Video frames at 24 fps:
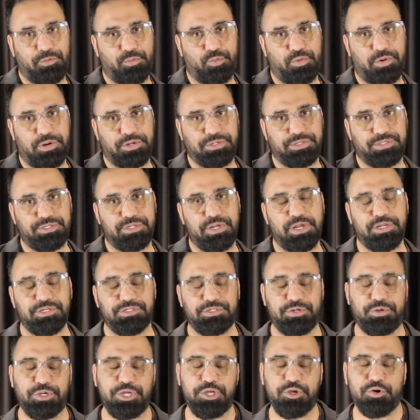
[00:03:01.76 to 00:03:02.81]
wants.
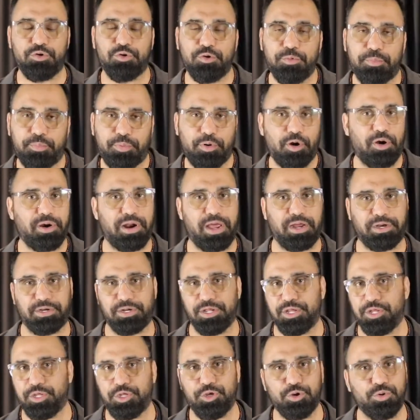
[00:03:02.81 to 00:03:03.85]
So your product,
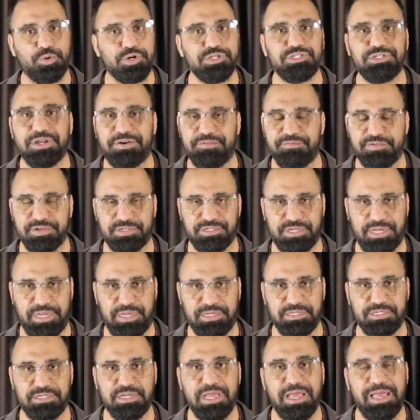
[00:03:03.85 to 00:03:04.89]
your
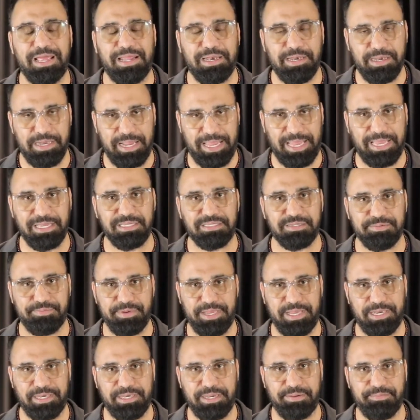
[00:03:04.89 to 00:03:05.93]
services need to be
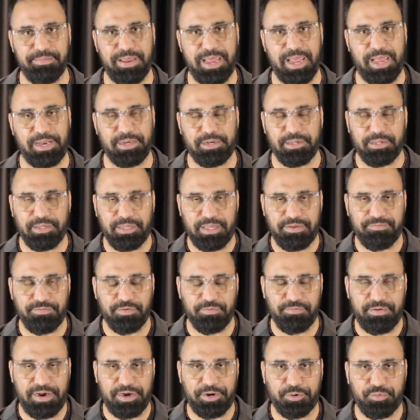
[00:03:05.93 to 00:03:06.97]
in demand. I'll give you
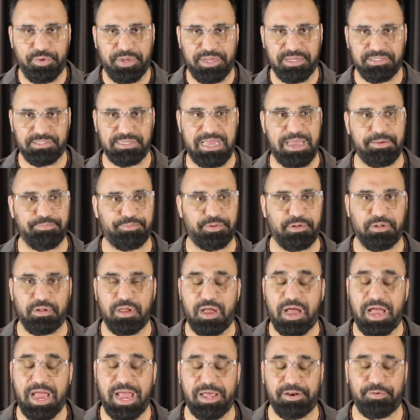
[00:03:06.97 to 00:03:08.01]
a very quick example.
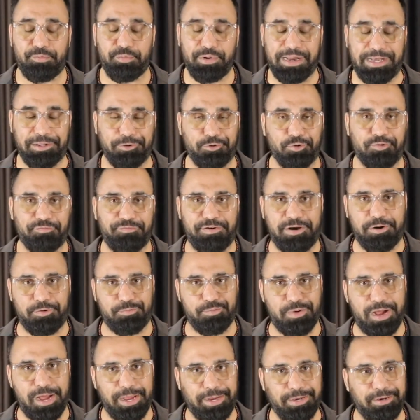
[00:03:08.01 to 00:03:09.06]
I had a really good friend of
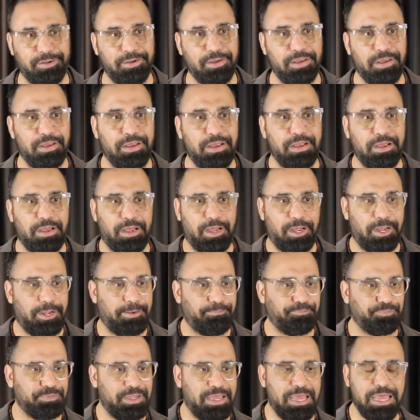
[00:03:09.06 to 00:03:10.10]
mine.
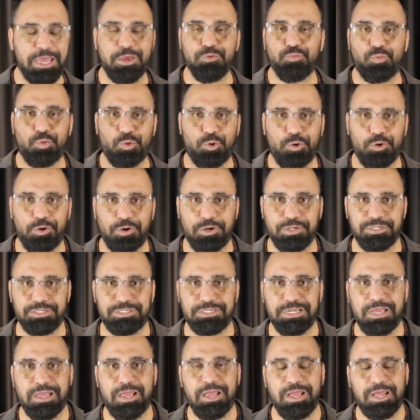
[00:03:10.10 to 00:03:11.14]
Um, he
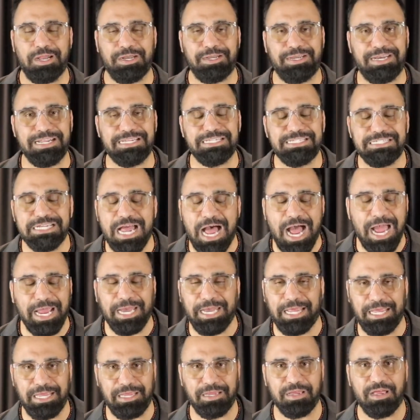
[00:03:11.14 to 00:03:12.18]
was
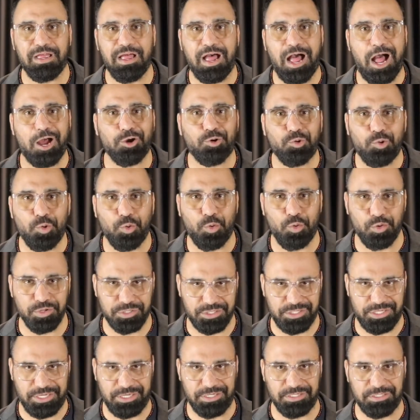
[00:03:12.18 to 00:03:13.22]
designing
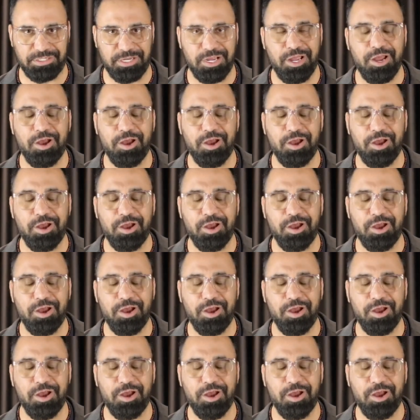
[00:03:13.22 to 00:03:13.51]
courses